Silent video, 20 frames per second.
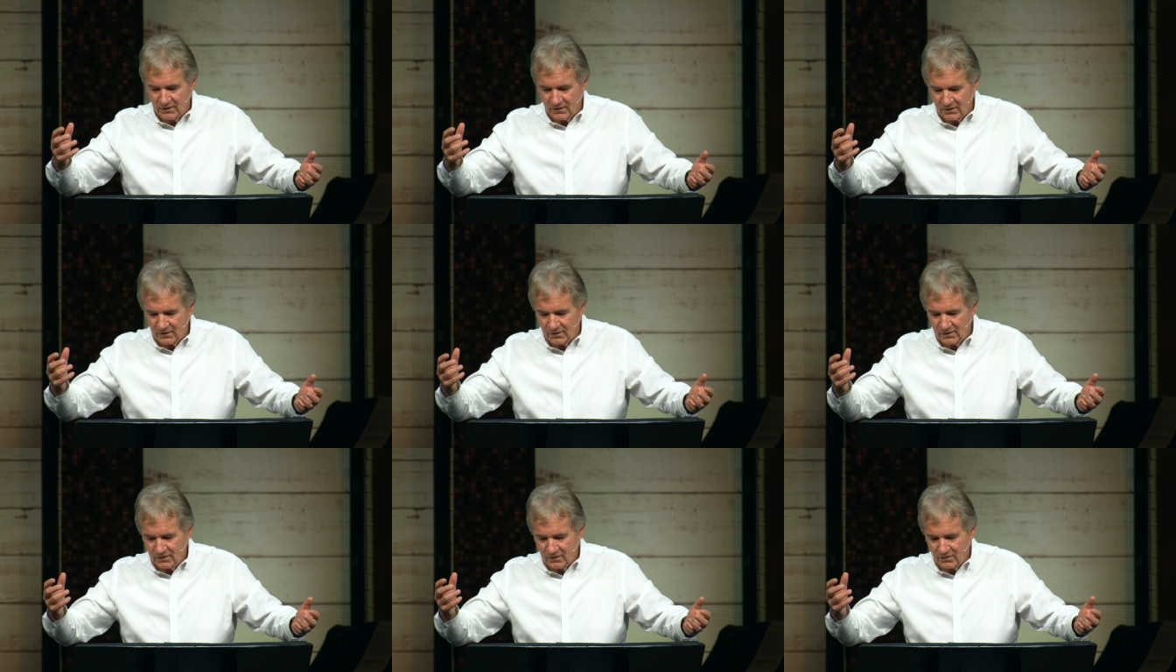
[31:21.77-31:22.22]

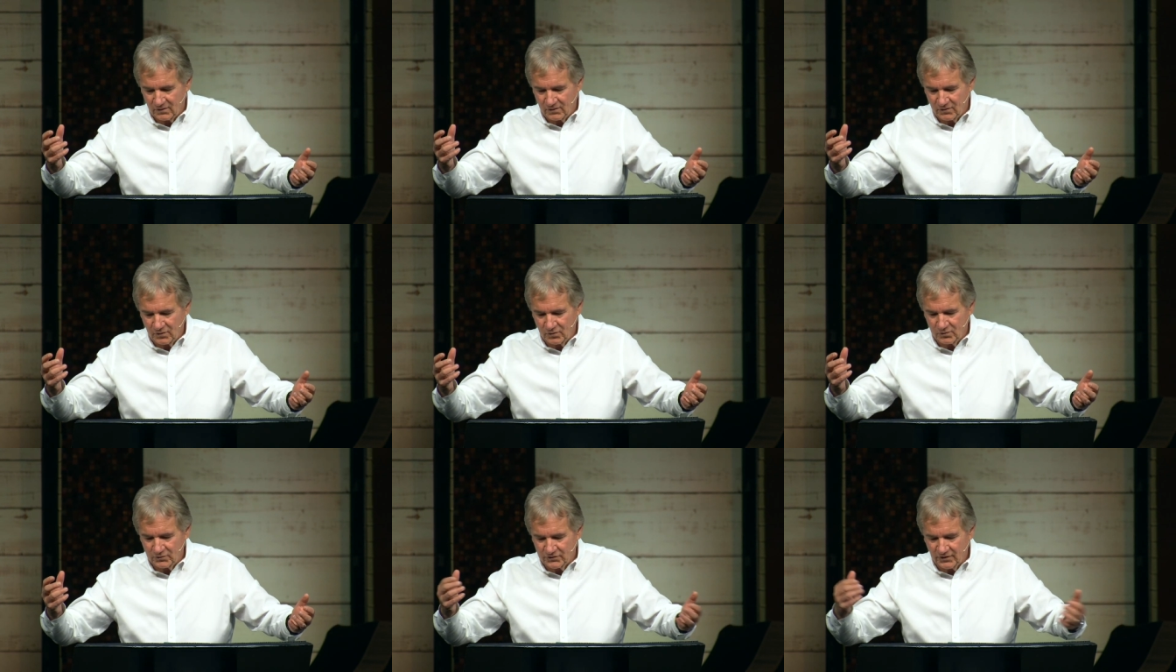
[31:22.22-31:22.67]
or, or
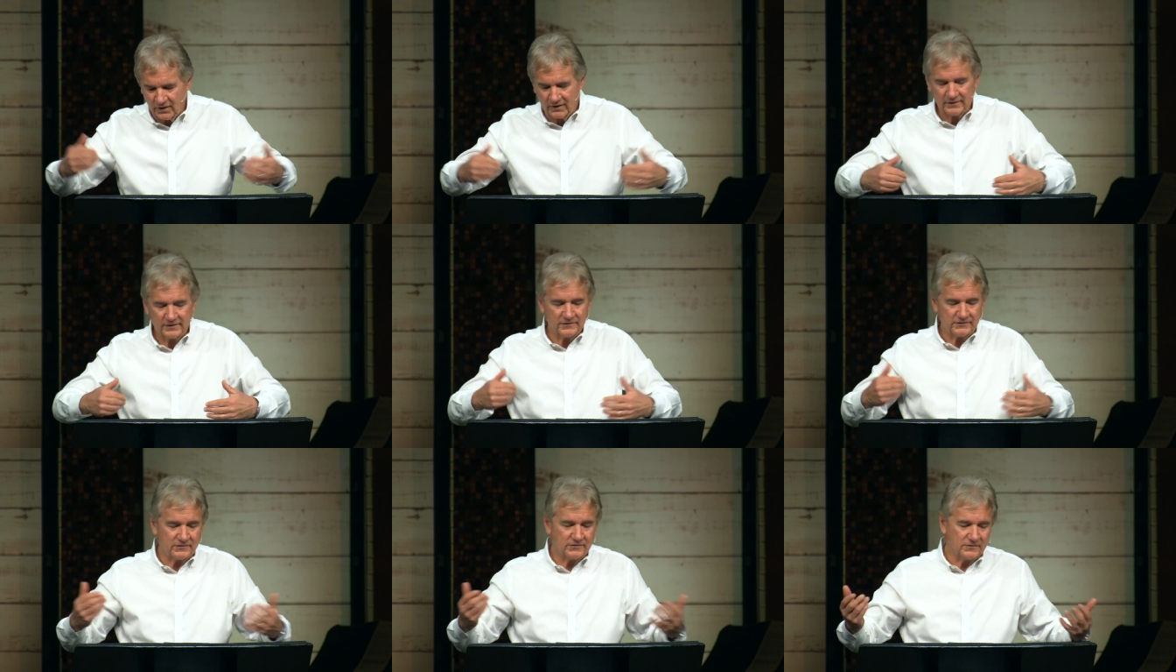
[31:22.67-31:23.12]
who's
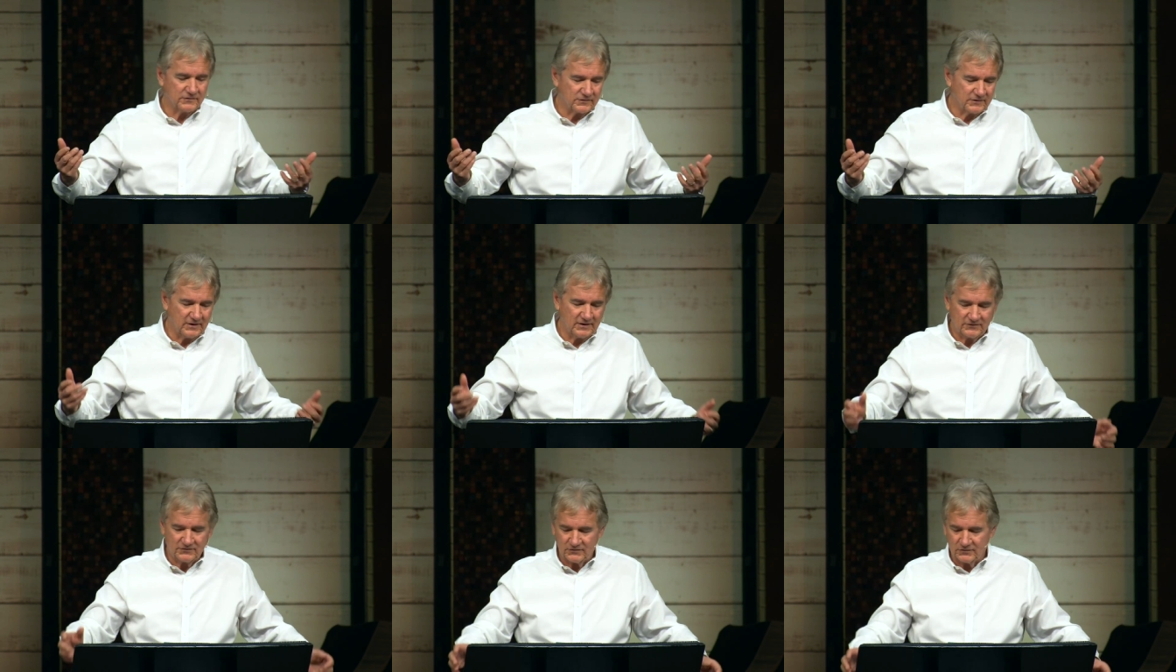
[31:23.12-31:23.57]
honest and
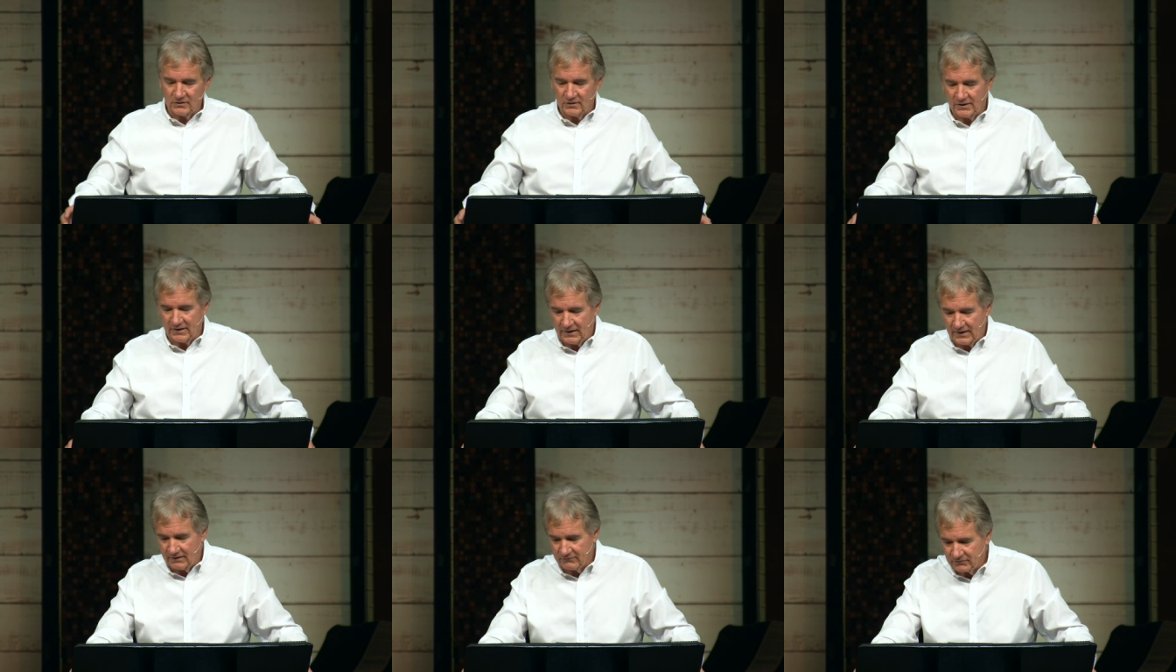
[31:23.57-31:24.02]
says, you know,
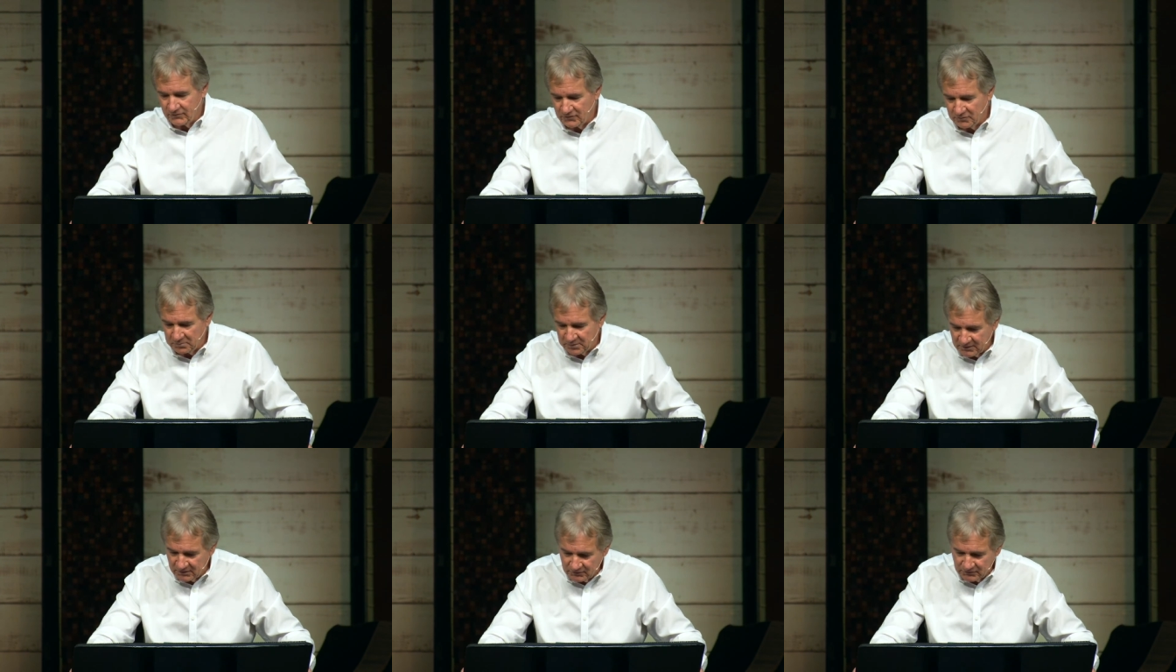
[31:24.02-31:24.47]
I have
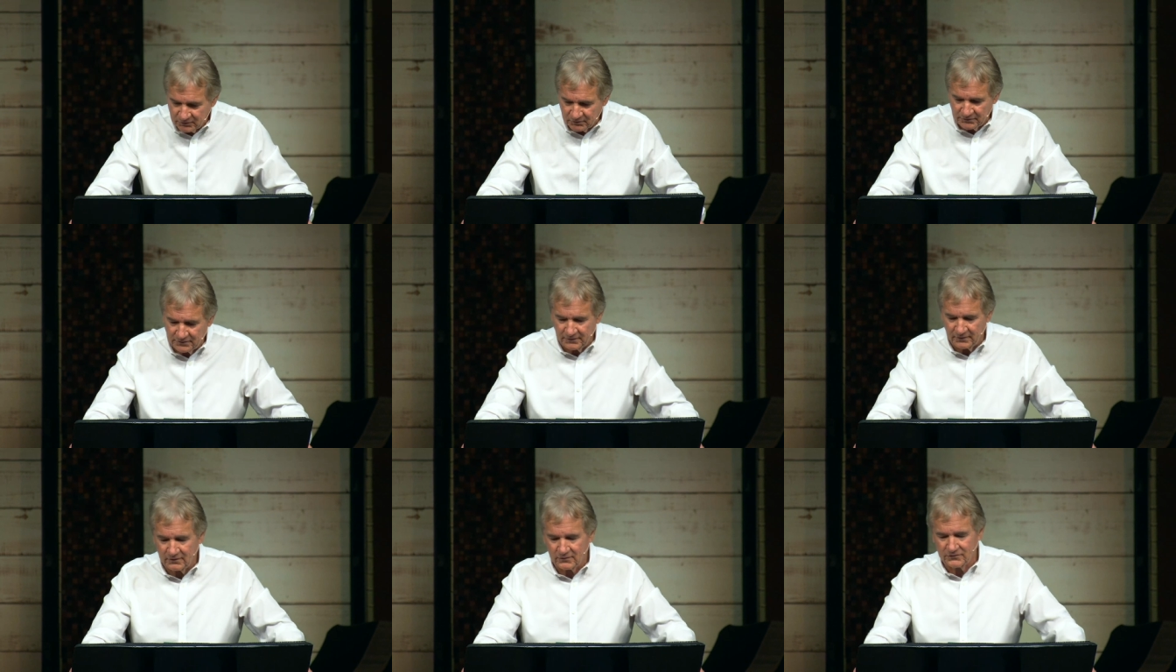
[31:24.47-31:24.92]

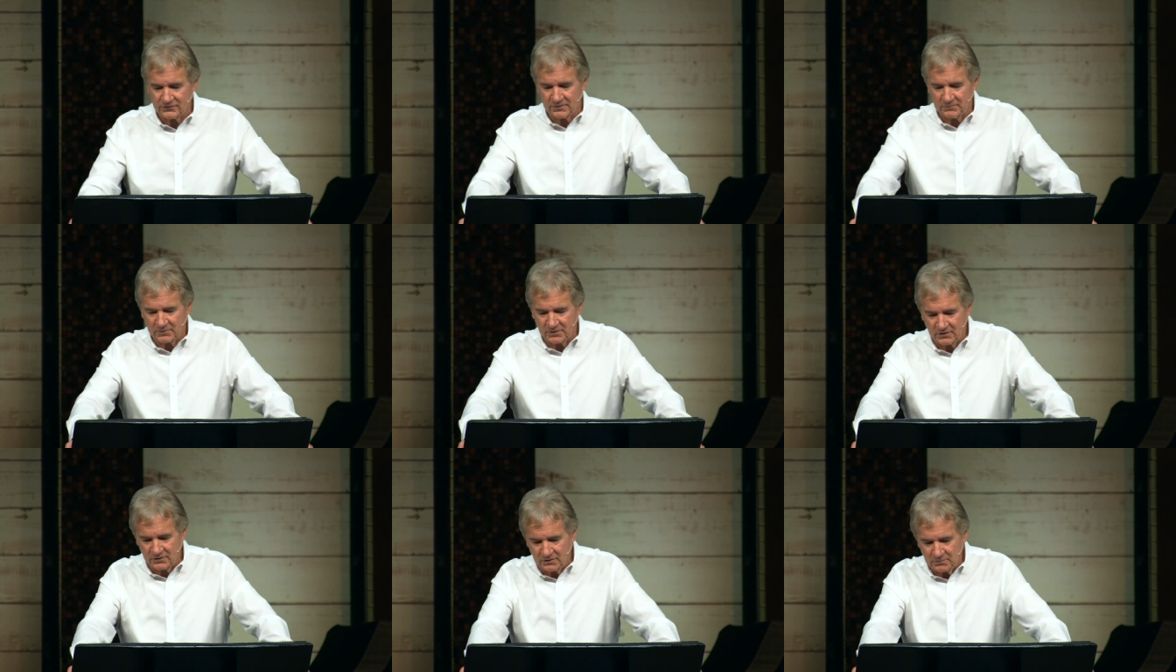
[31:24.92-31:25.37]
spiritual thoughts,
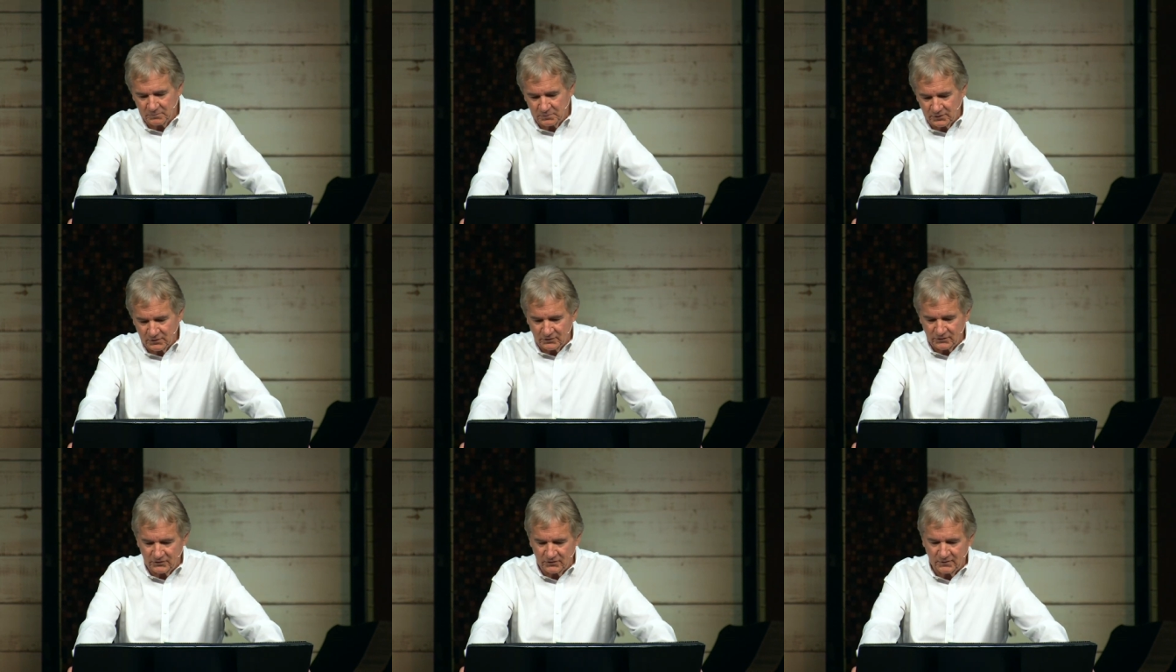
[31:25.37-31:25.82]
I'm a good
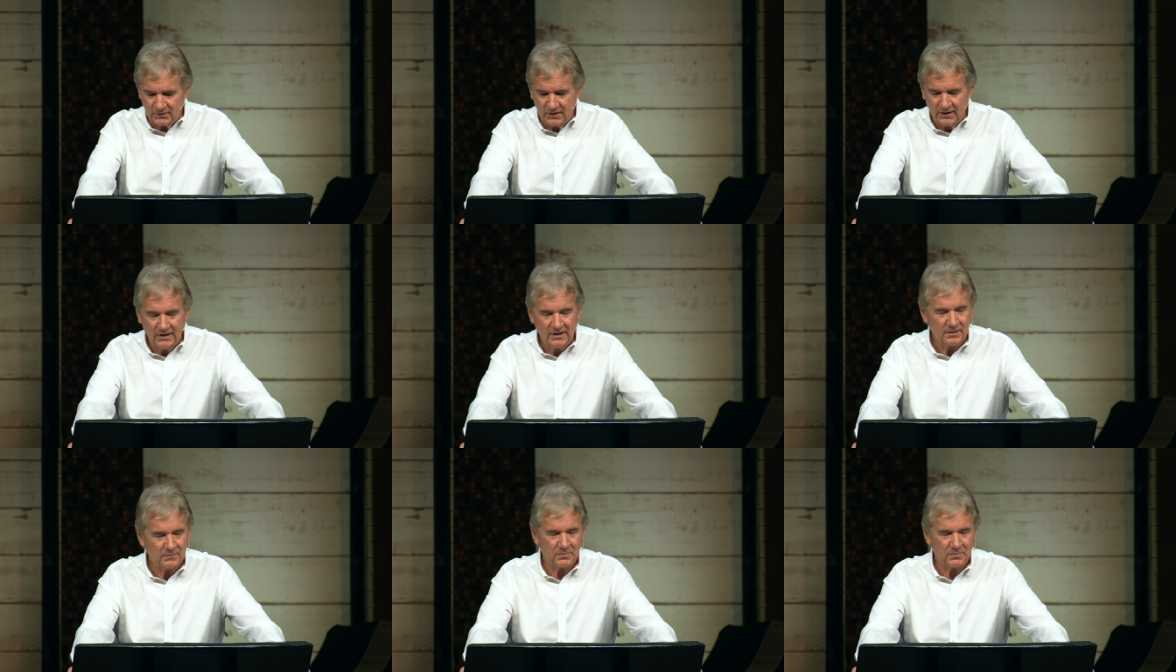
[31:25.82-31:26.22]
person,